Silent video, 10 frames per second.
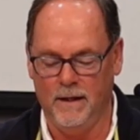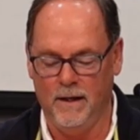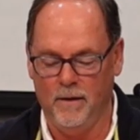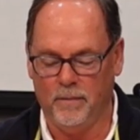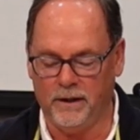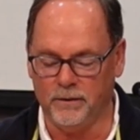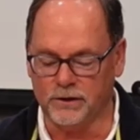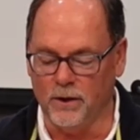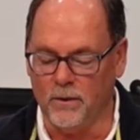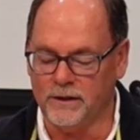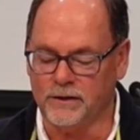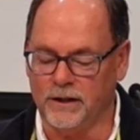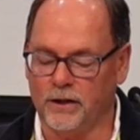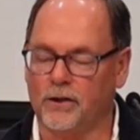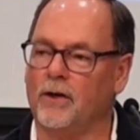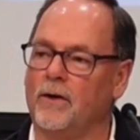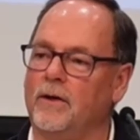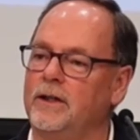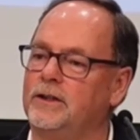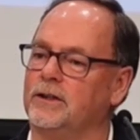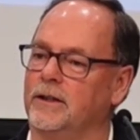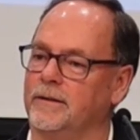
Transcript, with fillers: But he was known as an encourager